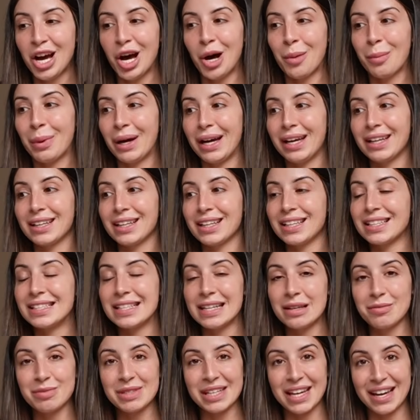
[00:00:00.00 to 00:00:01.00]
but
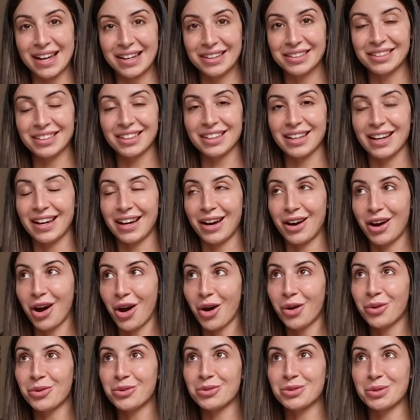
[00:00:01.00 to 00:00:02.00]
deep down,
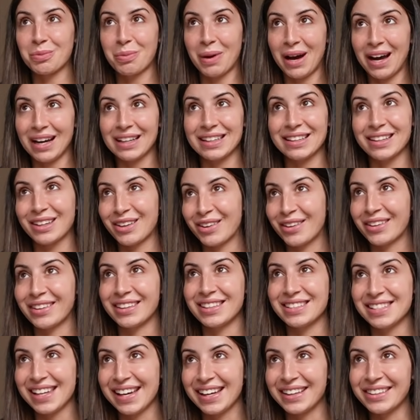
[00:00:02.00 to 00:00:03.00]
old party girl
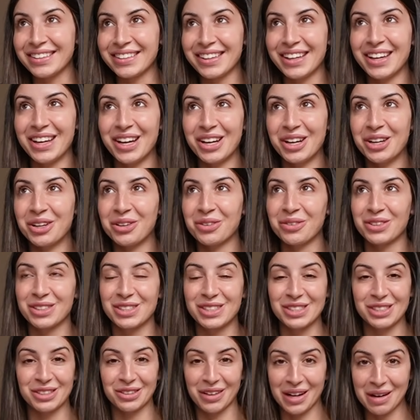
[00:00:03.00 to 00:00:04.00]
Adele was
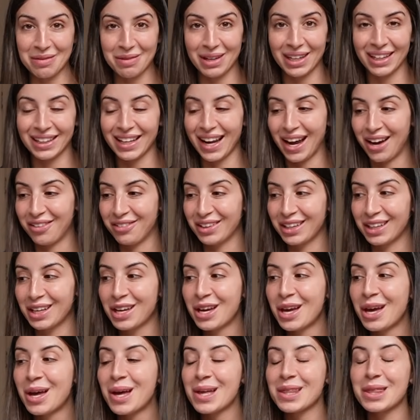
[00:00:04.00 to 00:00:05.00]
screaming and having
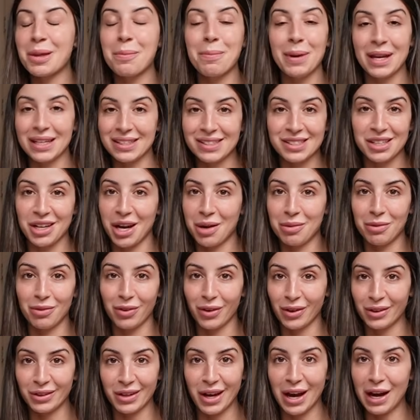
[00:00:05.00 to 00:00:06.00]
the best time of
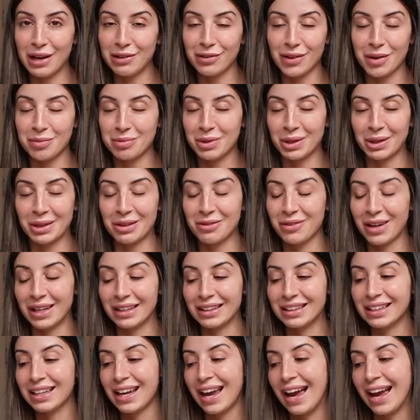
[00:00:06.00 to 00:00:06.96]
her life at Beyond the Valley.